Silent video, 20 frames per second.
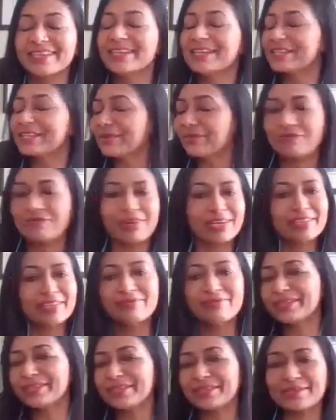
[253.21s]
So
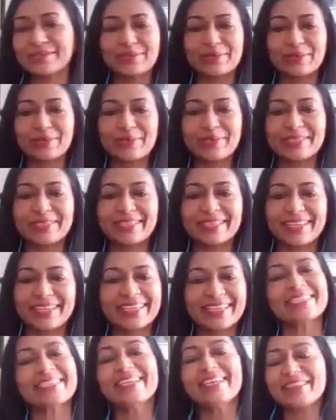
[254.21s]
whatever the resource
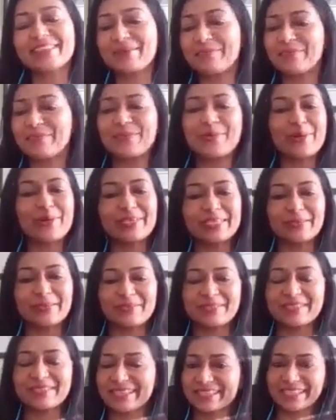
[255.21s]
is, the pure
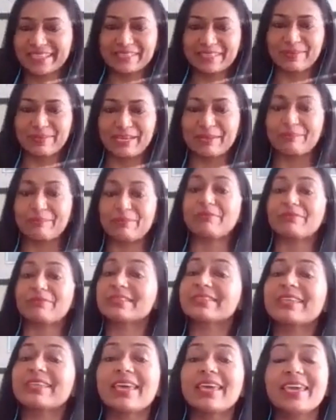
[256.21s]
substance is made up of
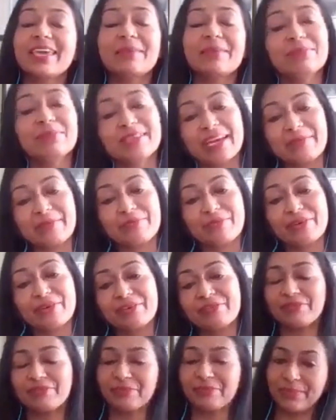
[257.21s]
same type of
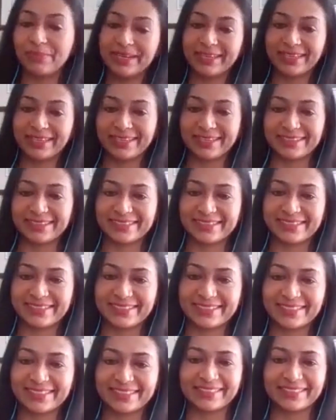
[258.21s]
particles.